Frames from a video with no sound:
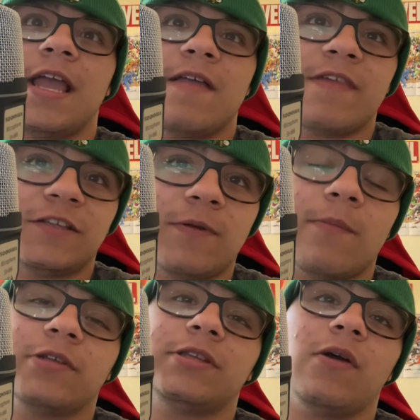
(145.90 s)
That's
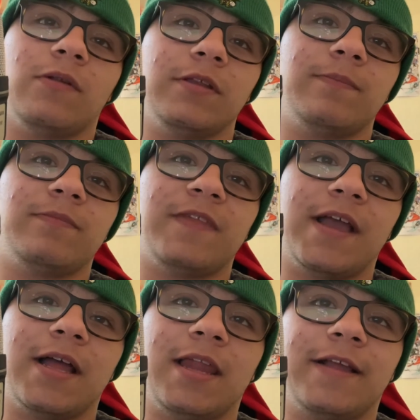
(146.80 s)
pretty much the only
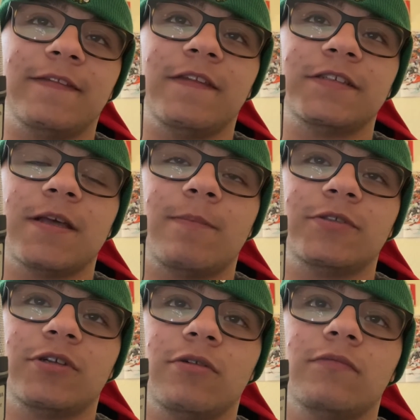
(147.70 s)
thing I liked in this
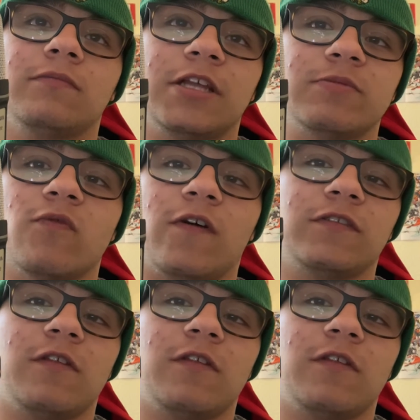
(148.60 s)
episode. Let's move on to